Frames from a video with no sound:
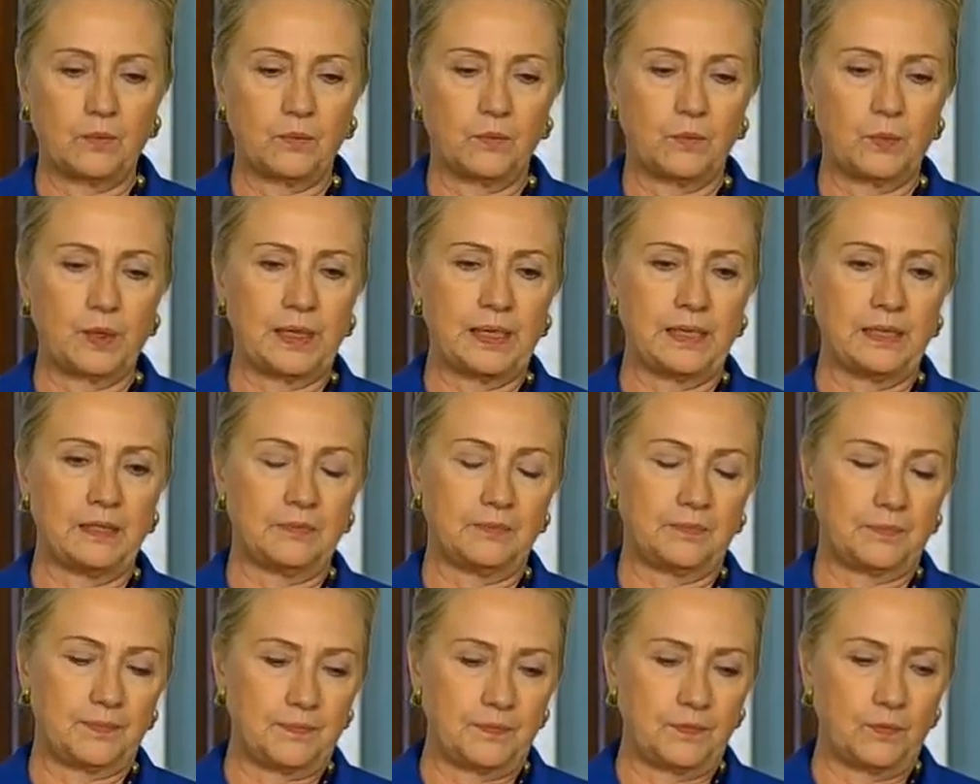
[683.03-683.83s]

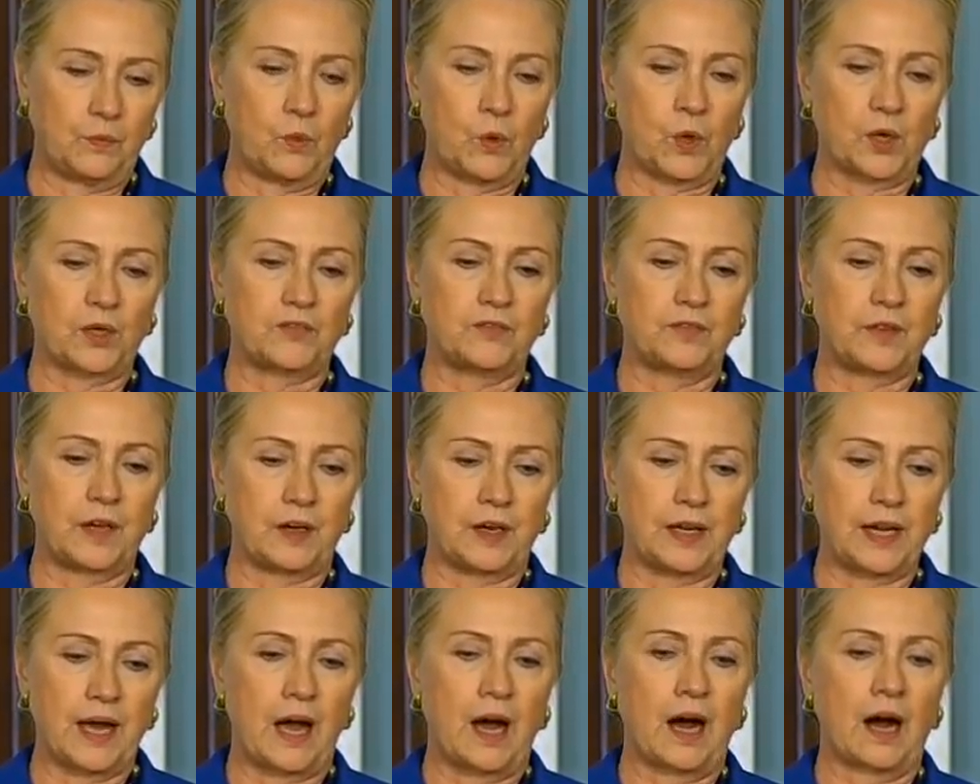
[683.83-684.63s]
We worked
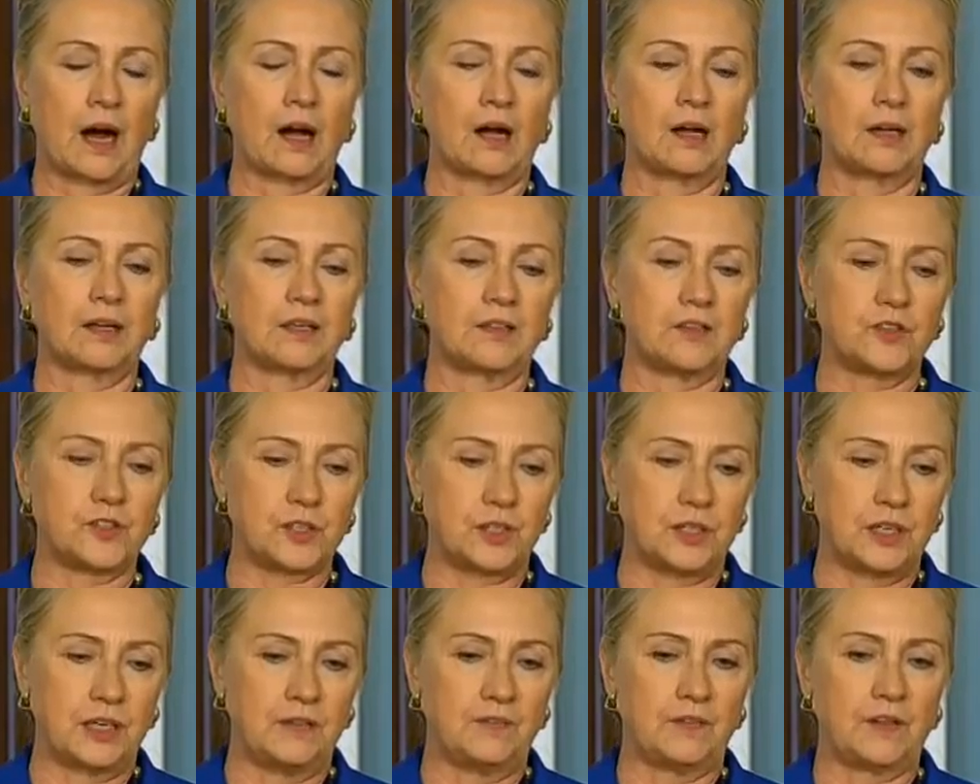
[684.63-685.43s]
very hard in
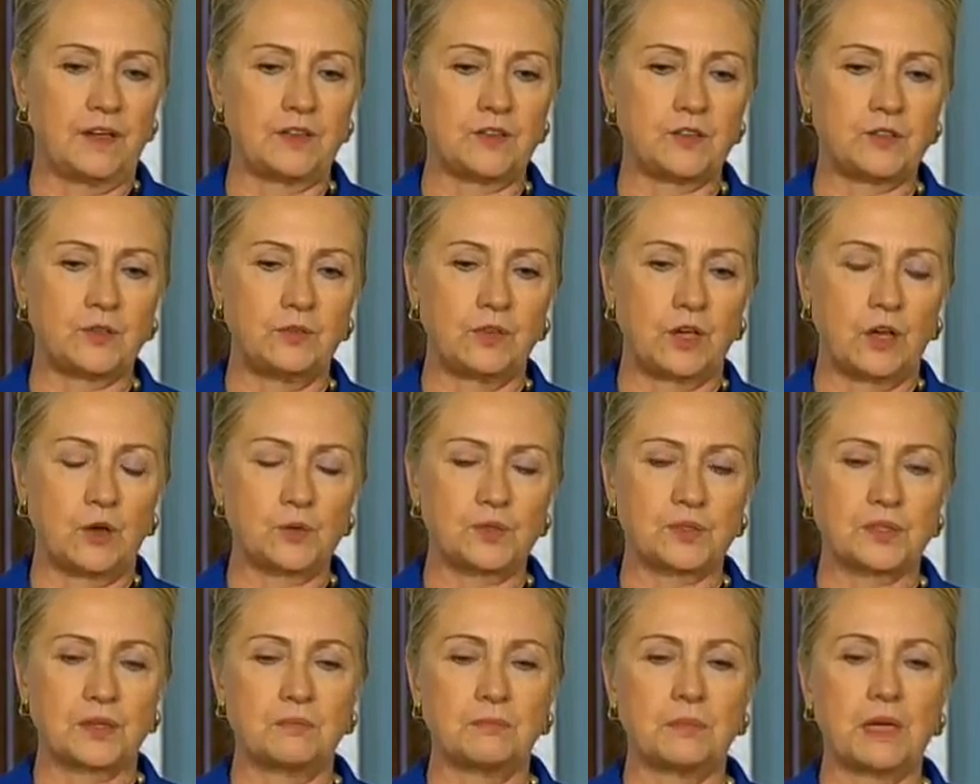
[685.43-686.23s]
Geneva, as you know,
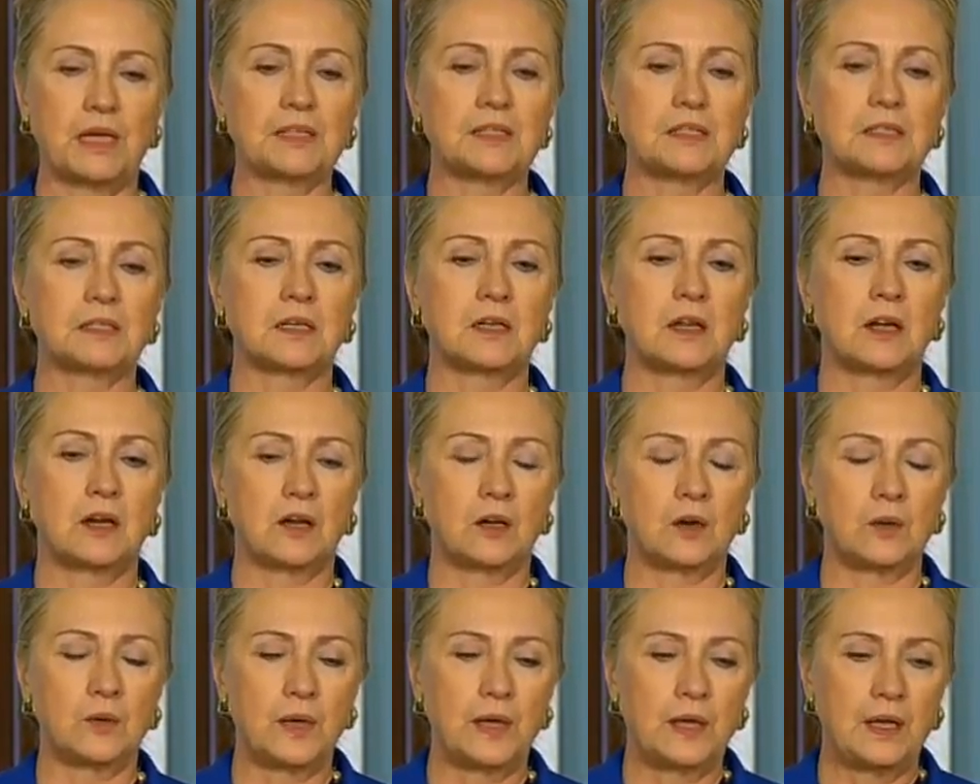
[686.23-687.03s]
some months
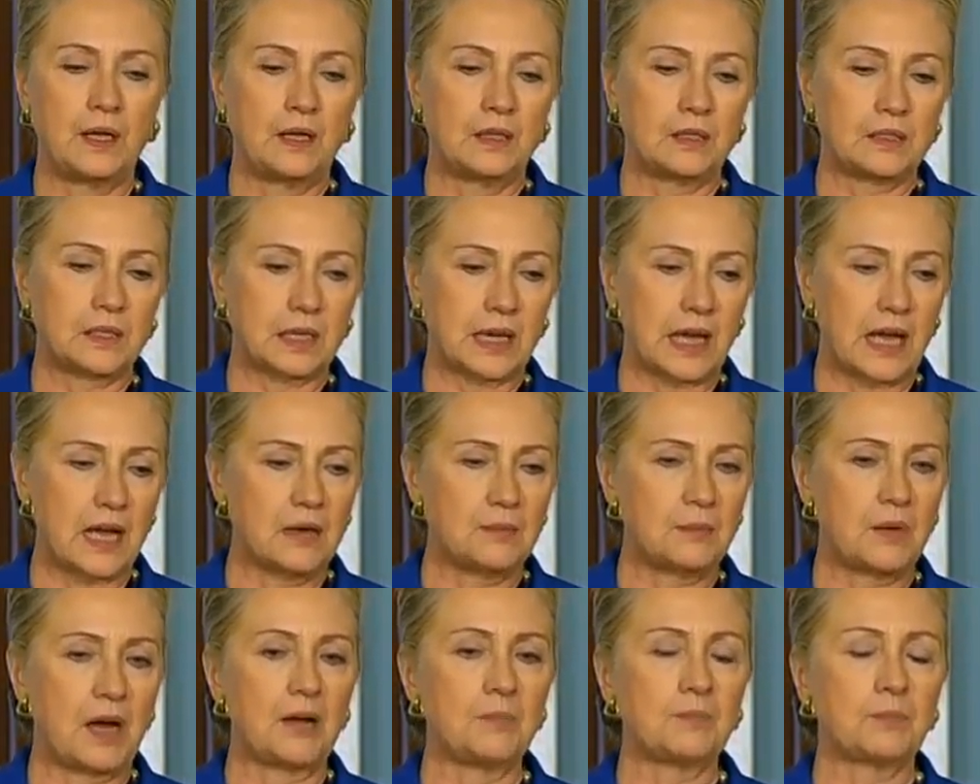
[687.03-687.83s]
ago to
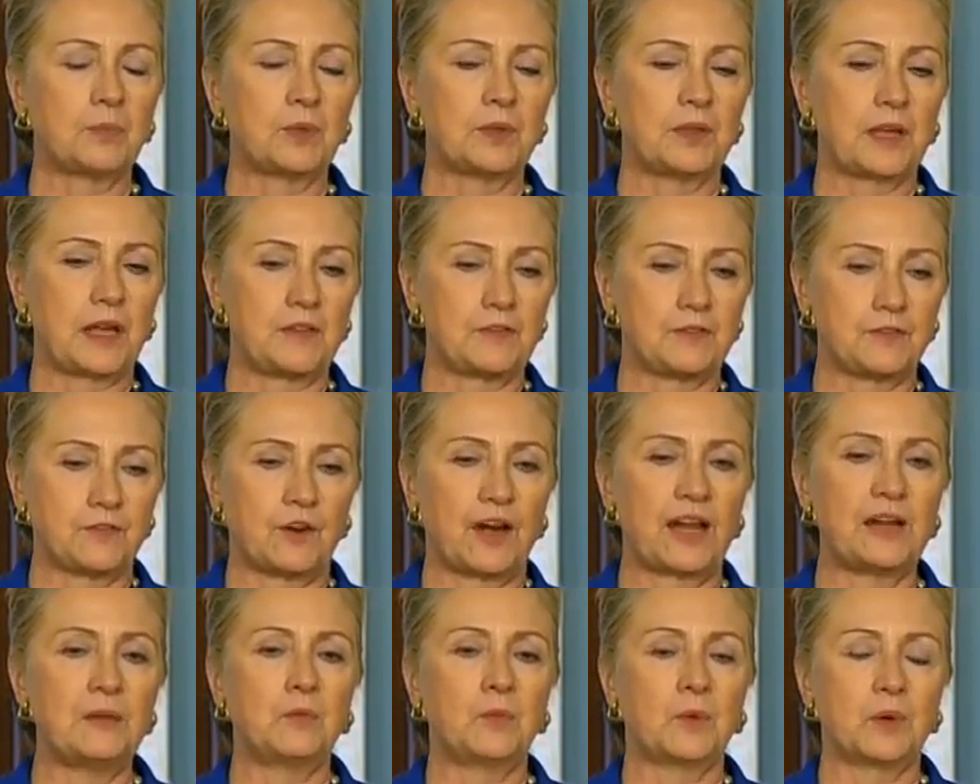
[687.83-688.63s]
come up with a
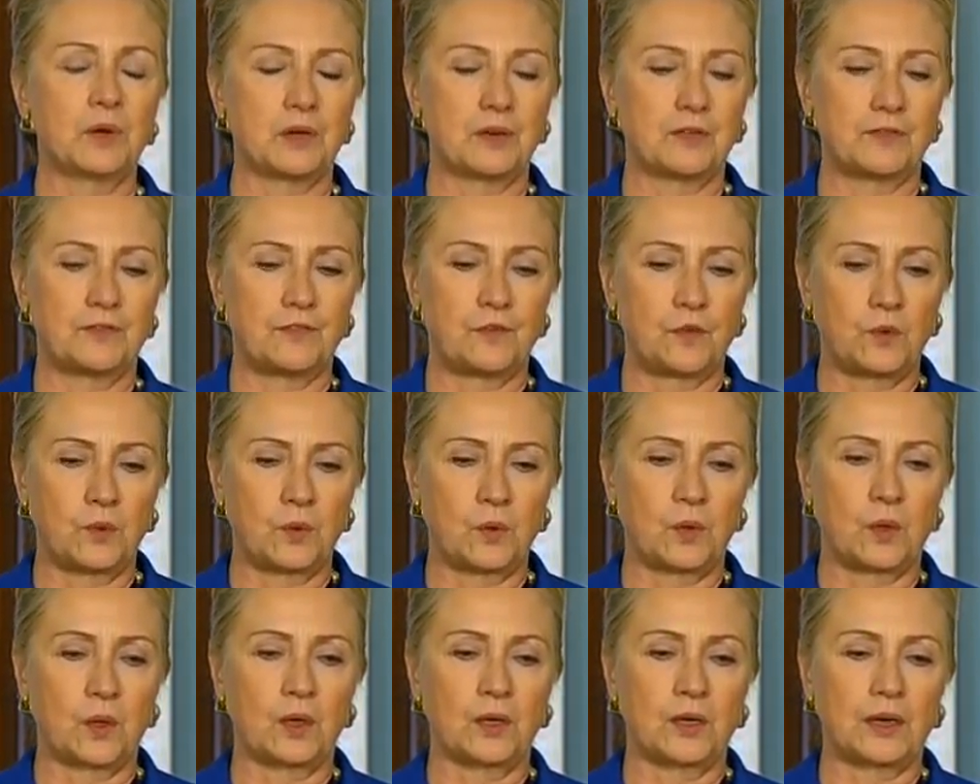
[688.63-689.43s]
framework
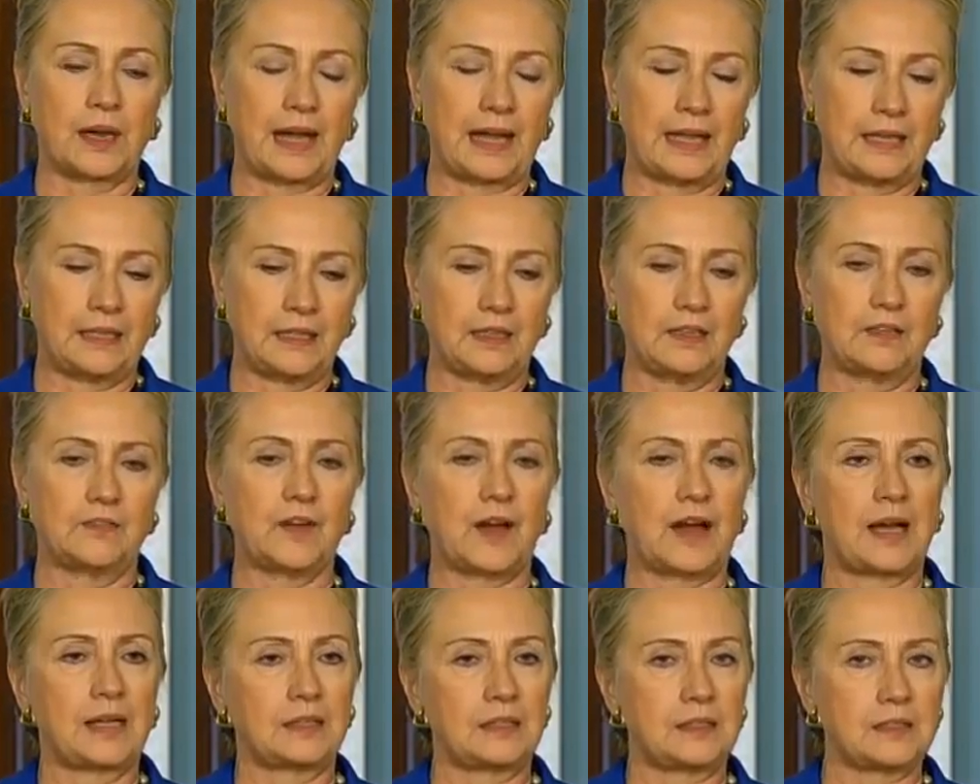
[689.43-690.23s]
for ending the
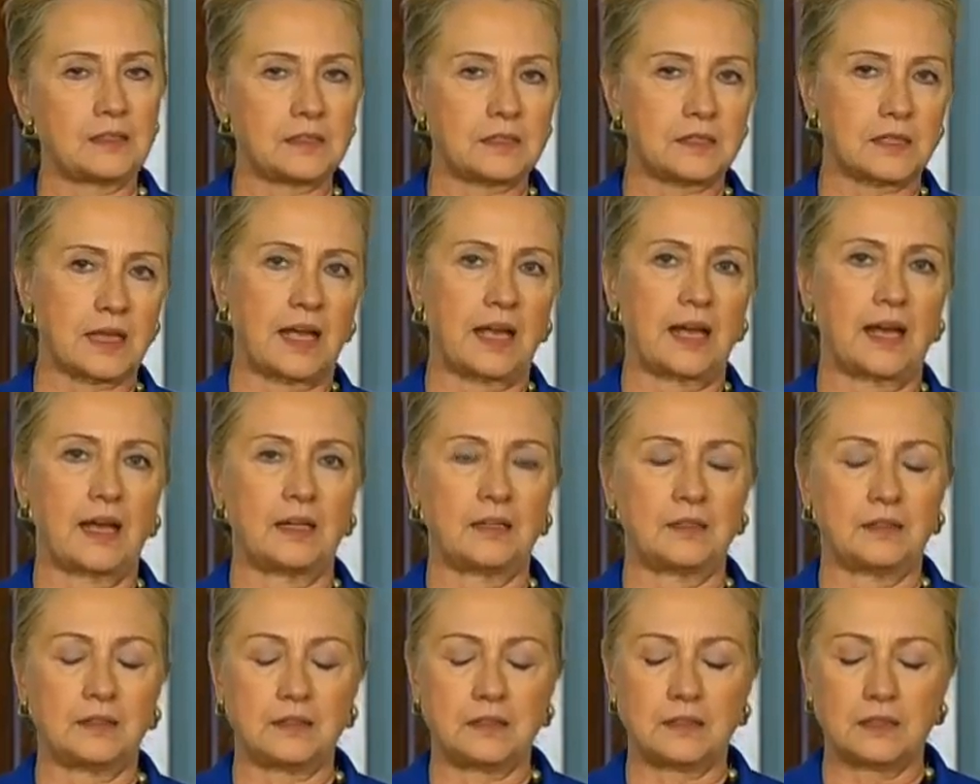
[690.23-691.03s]
violence
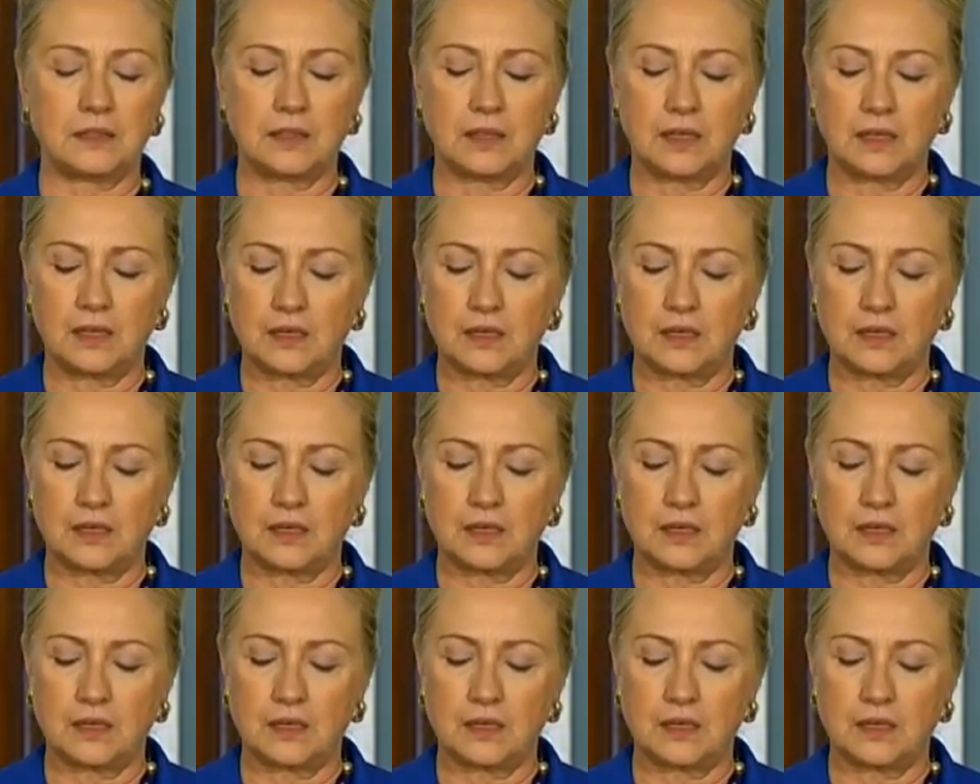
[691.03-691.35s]
and